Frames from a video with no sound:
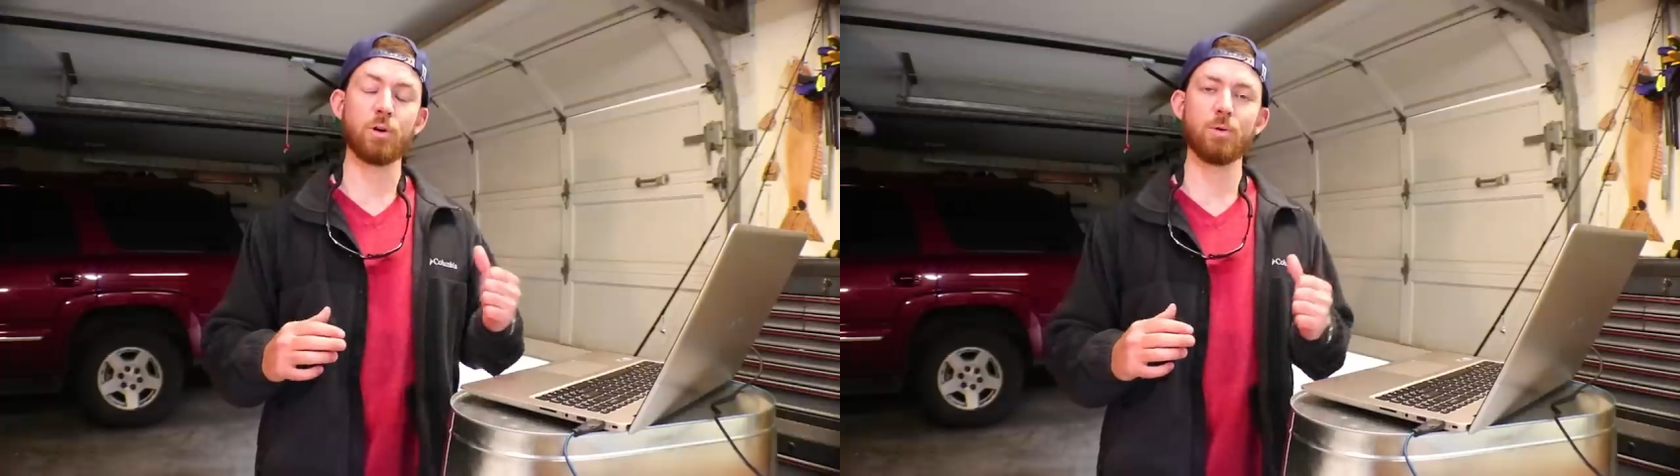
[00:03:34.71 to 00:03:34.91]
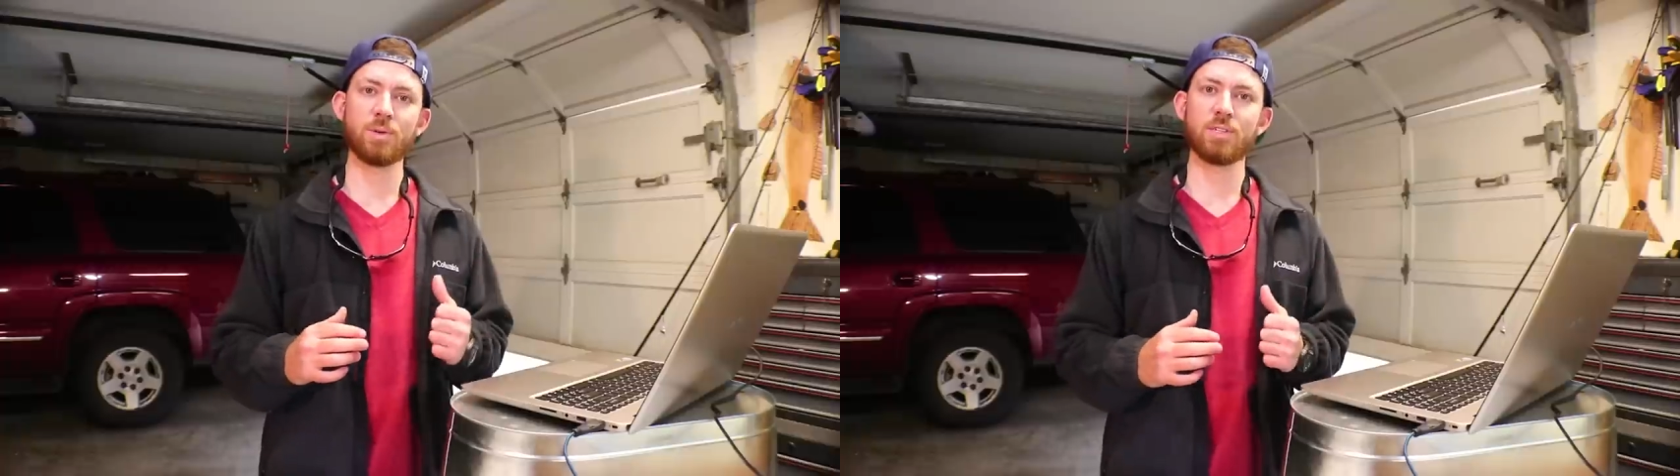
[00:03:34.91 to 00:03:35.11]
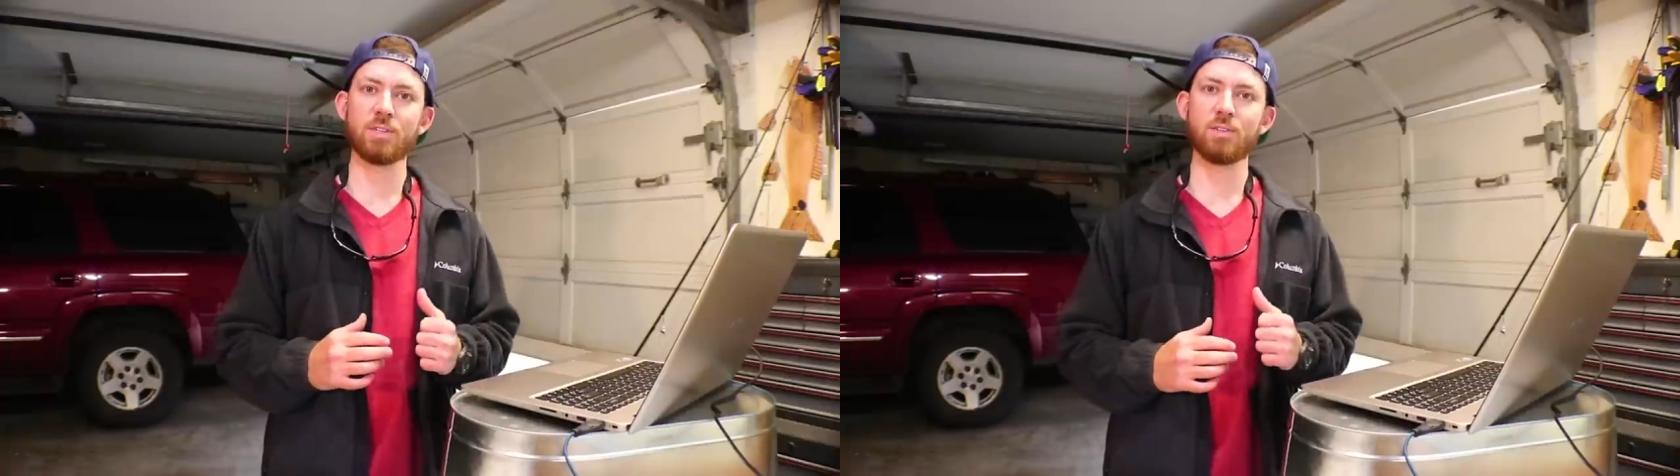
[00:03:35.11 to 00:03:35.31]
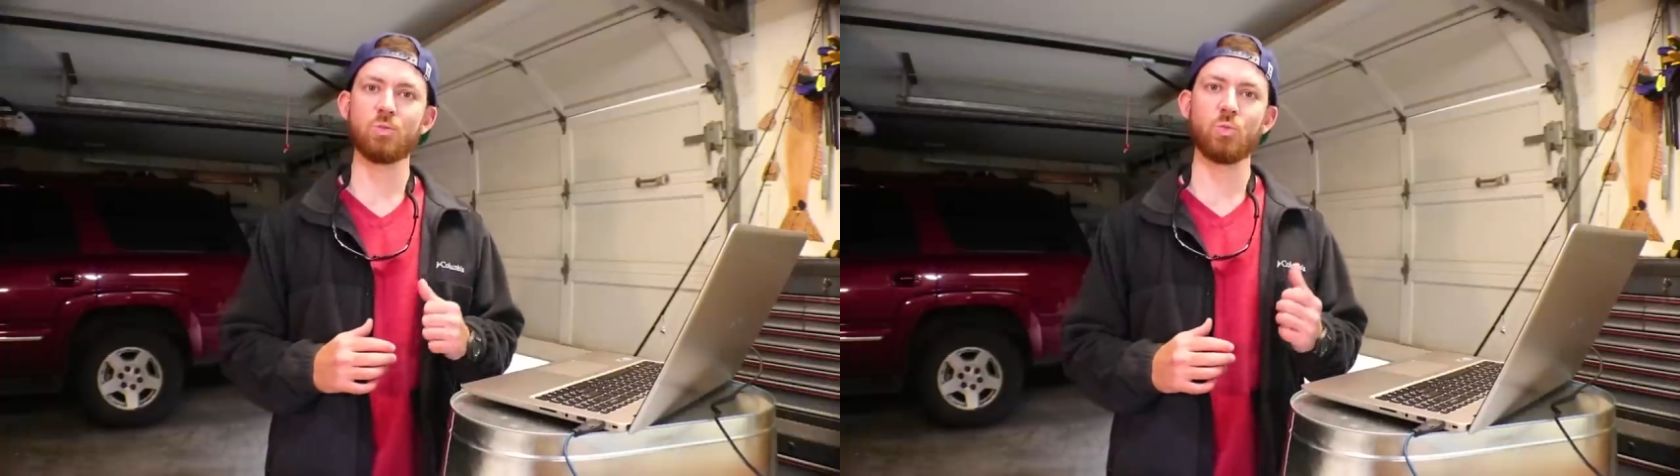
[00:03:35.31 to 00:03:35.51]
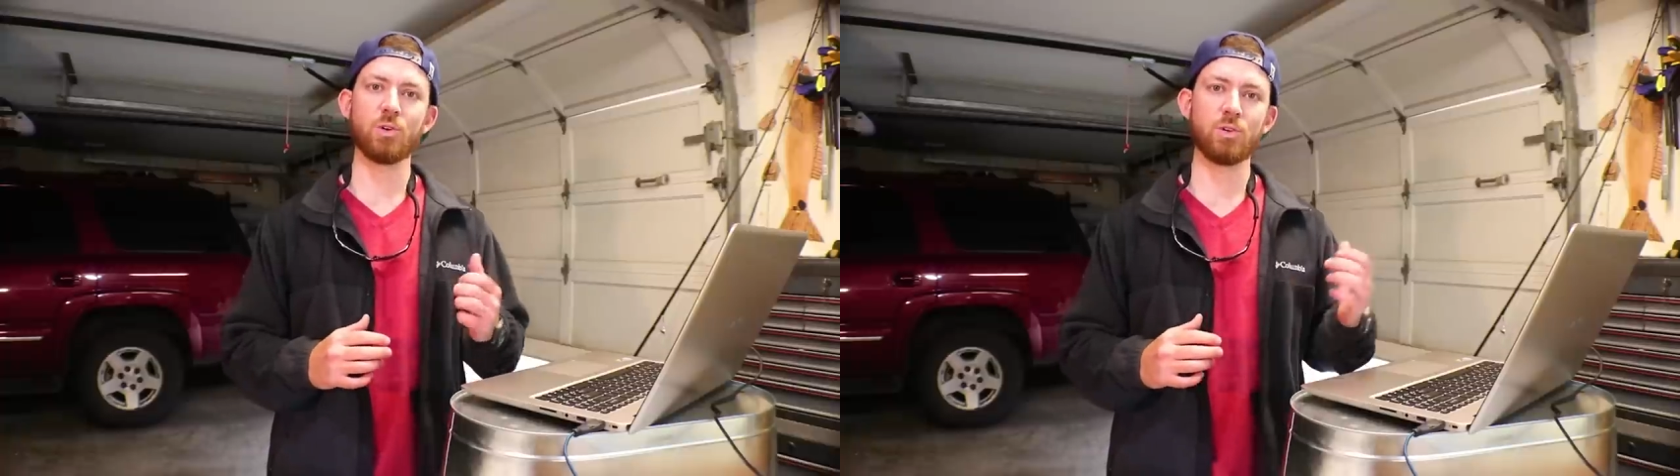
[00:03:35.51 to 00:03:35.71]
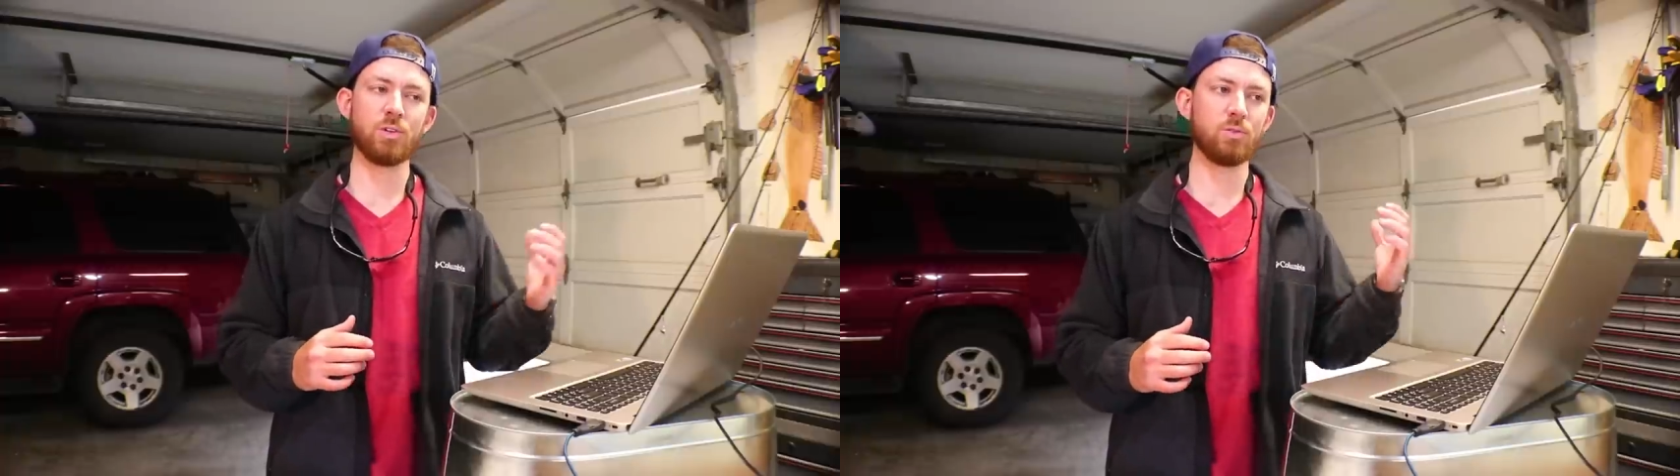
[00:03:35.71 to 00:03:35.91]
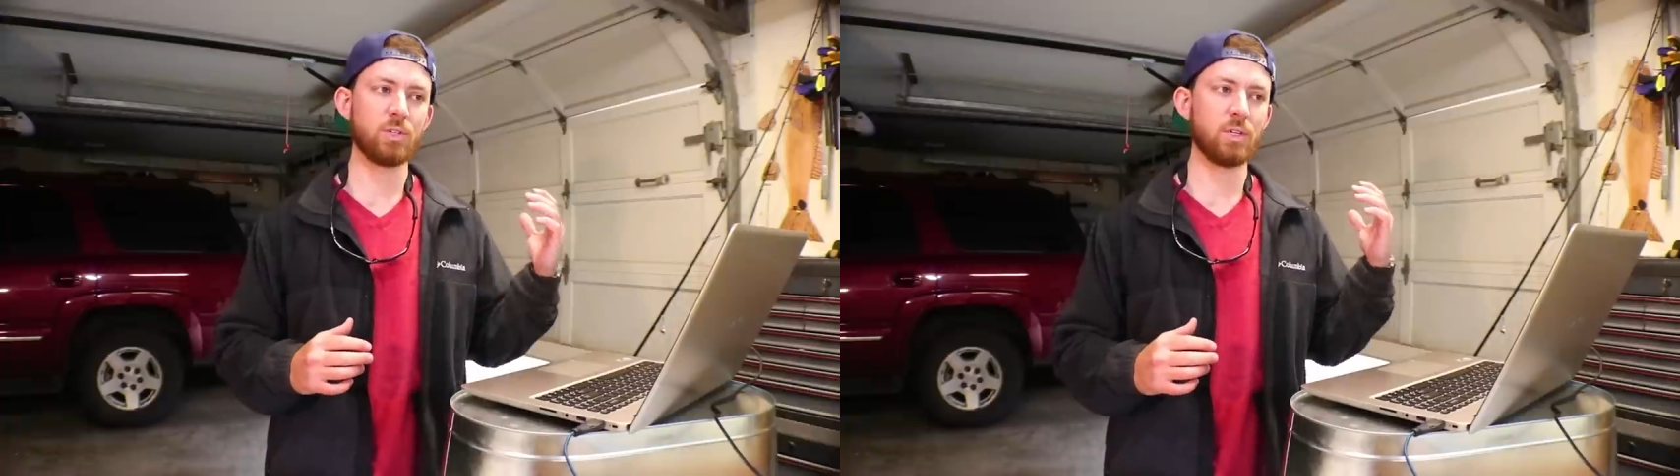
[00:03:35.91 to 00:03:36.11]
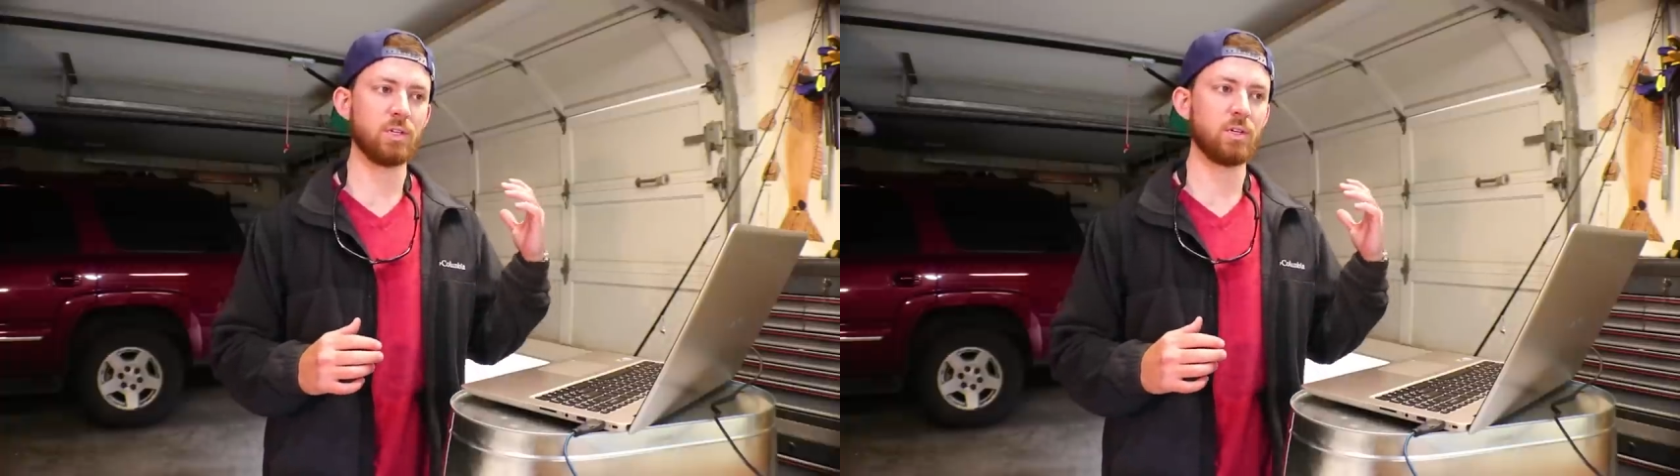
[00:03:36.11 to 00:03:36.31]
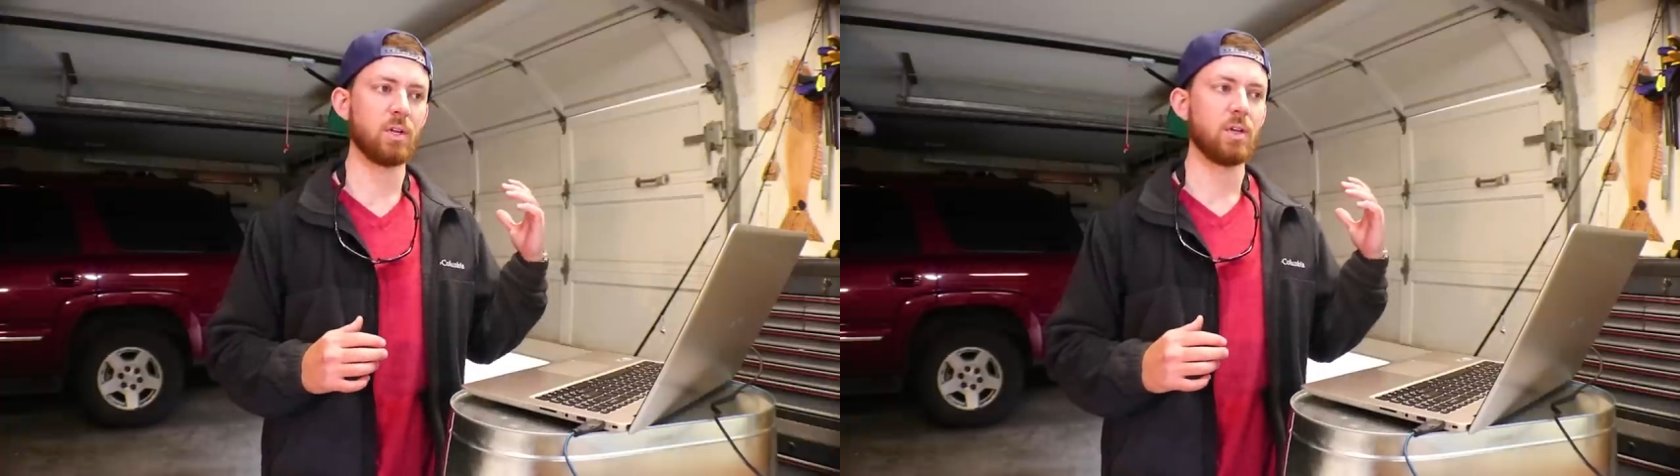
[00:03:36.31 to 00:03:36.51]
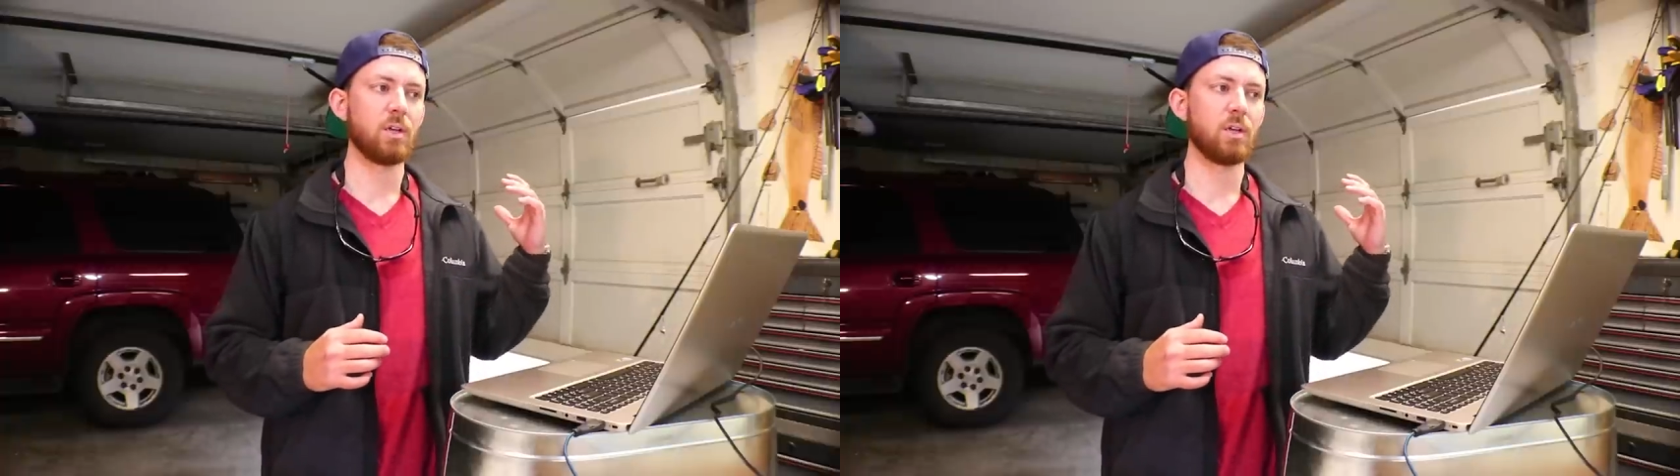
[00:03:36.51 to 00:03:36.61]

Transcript: purposes, we're using